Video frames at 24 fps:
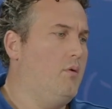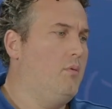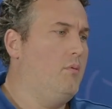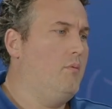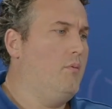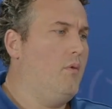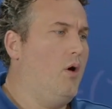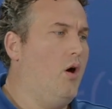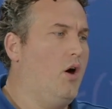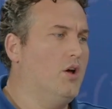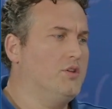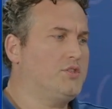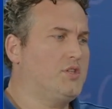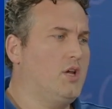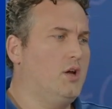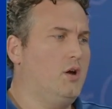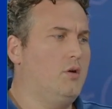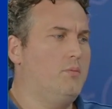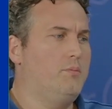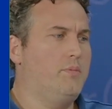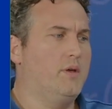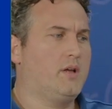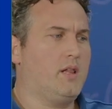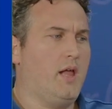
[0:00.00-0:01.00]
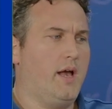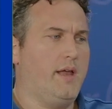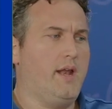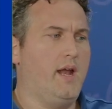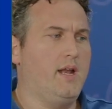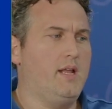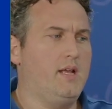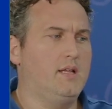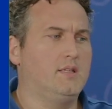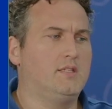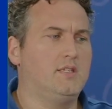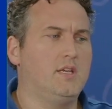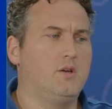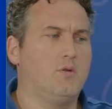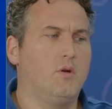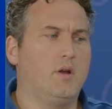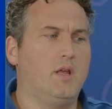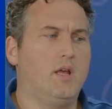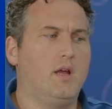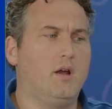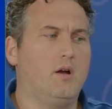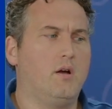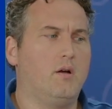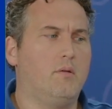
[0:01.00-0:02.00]
Also, the client ID and secret
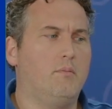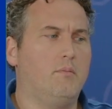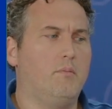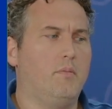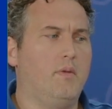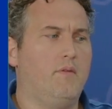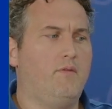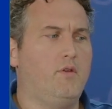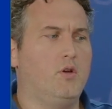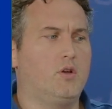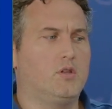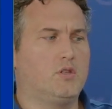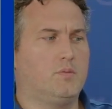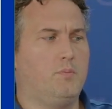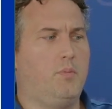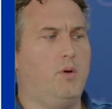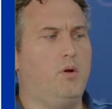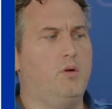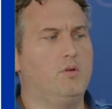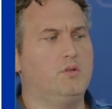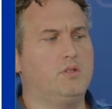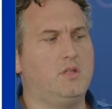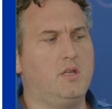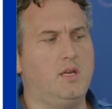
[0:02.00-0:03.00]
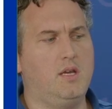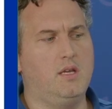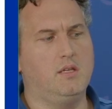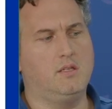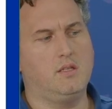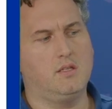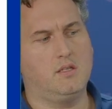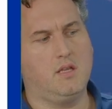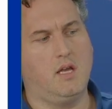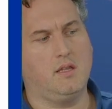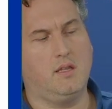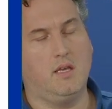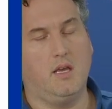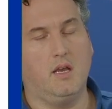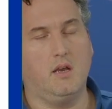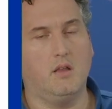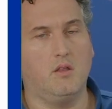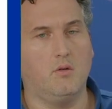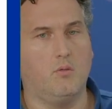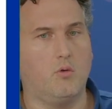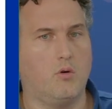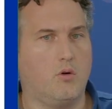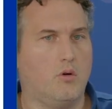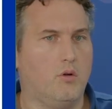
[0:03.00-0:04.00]
here, if you expose these, it's not the end of
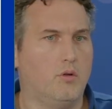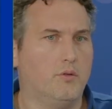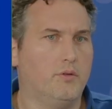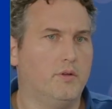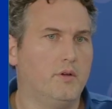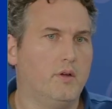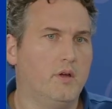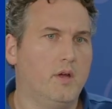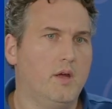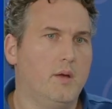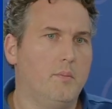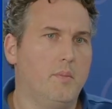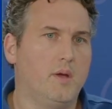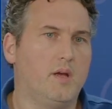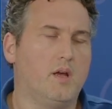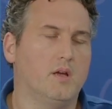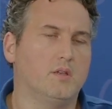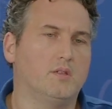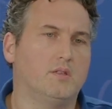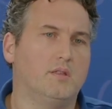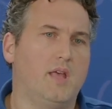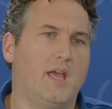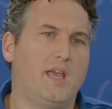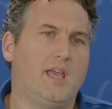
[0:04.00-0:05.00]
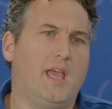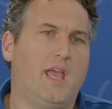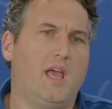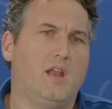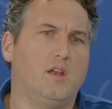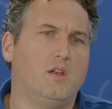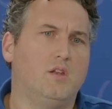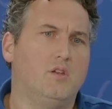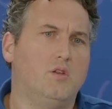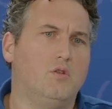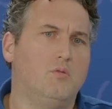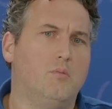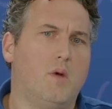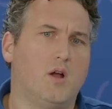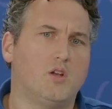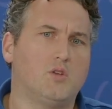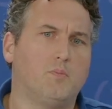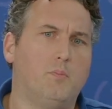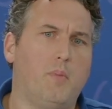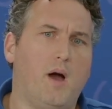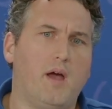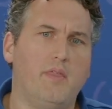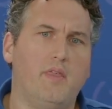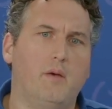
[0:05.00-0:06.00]
the world because they can't do
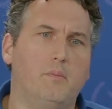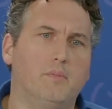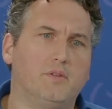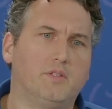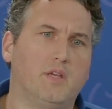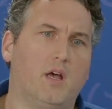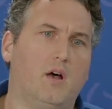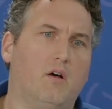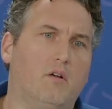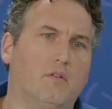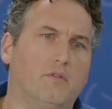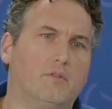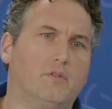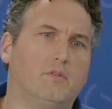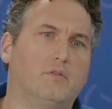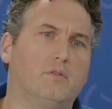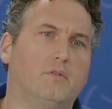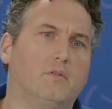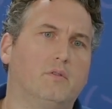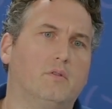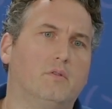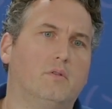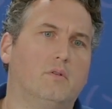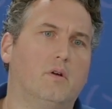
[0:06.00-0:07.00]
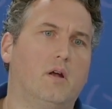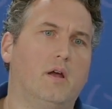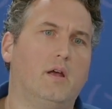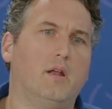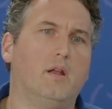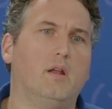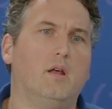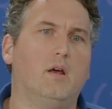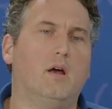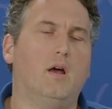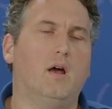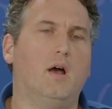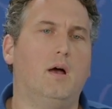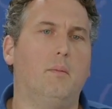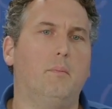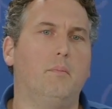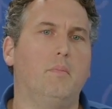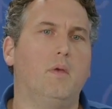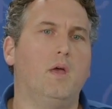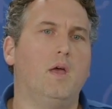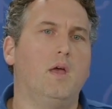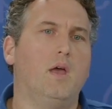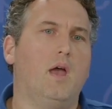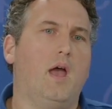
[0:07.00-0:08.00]
much by themselves, right?
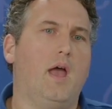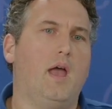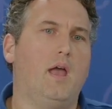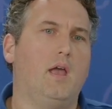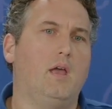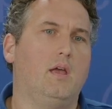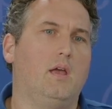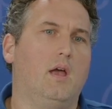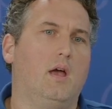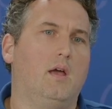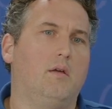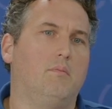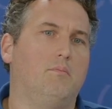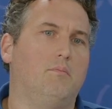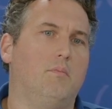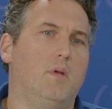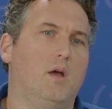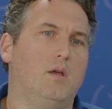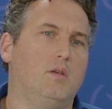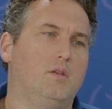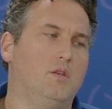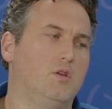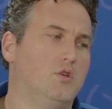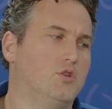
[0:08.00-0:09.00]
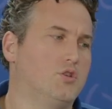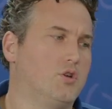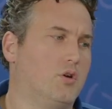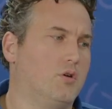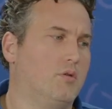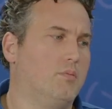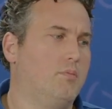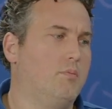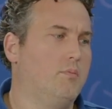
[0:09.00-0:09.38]
A user